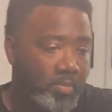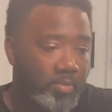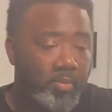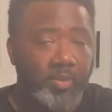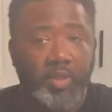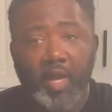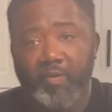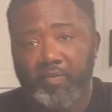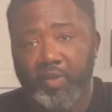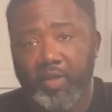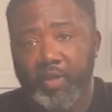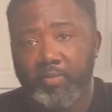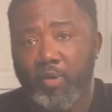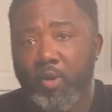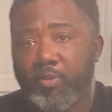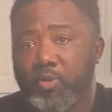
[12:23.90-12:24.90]
definitely
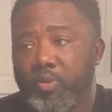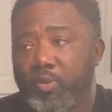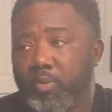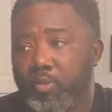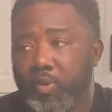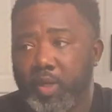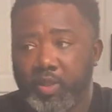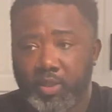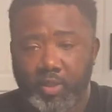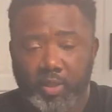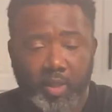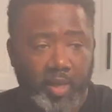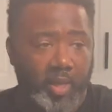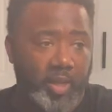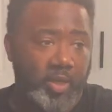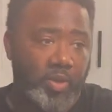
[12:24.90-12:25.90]
Moments with Maurice.
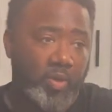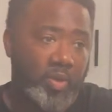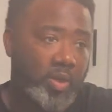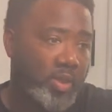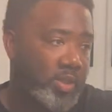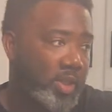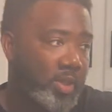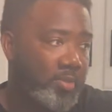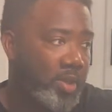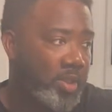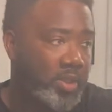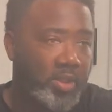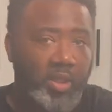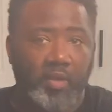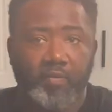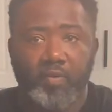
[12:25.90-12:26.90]
You're gonna see a bunch
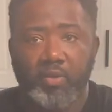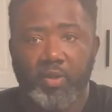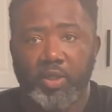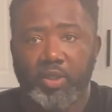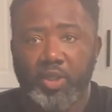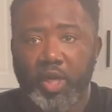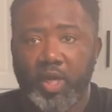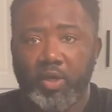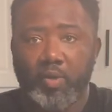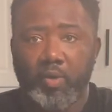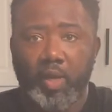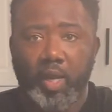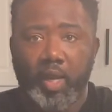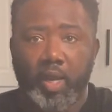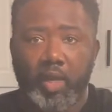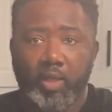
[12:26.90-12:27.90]
of stuff on this channel,
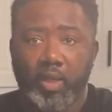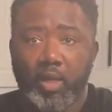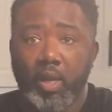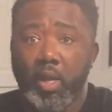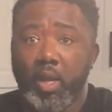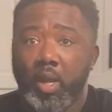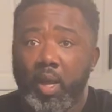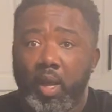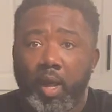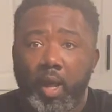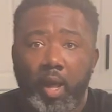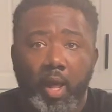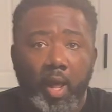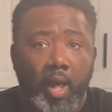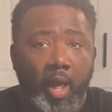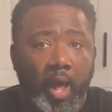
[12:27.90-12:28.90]
and
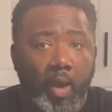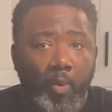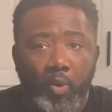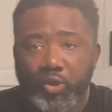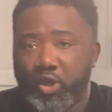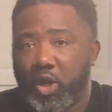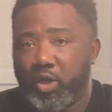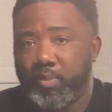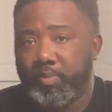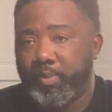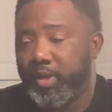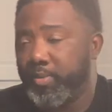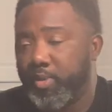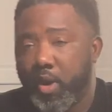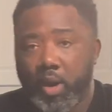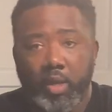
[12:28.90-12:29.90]
I want y'all to be
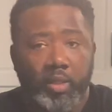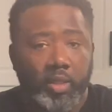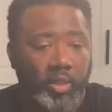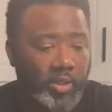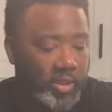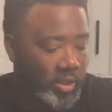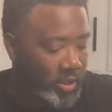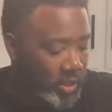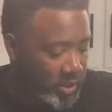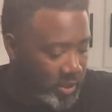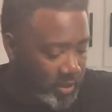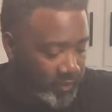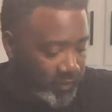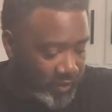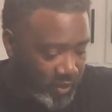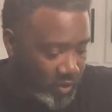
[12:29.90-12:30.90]
a part of this
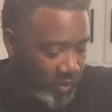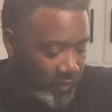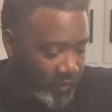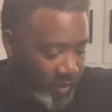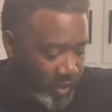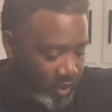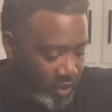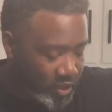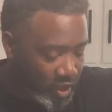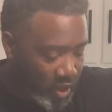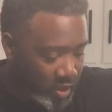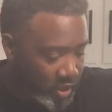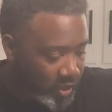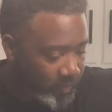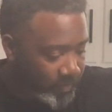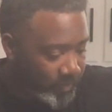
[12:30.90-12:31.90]
physical fitness
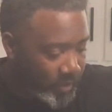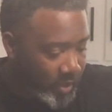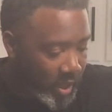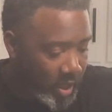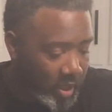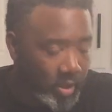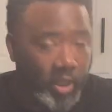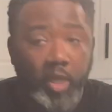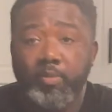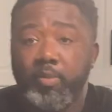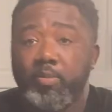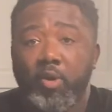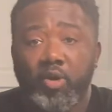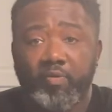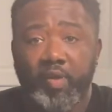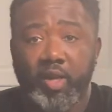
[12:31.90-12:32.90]
journey. Keep me
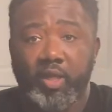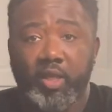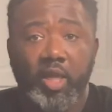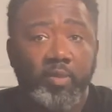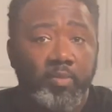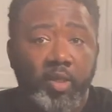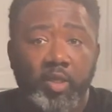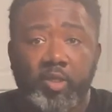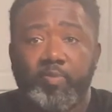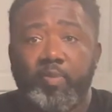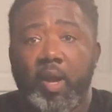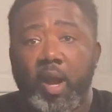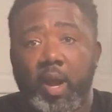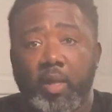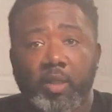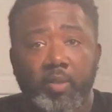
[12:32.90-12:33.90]
motivated, keep me
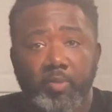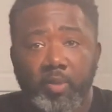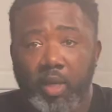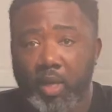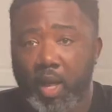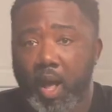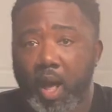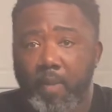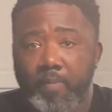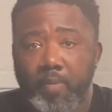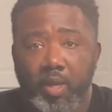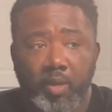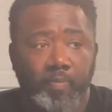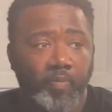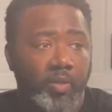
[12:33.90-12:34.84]
inspired. Leave me a comment.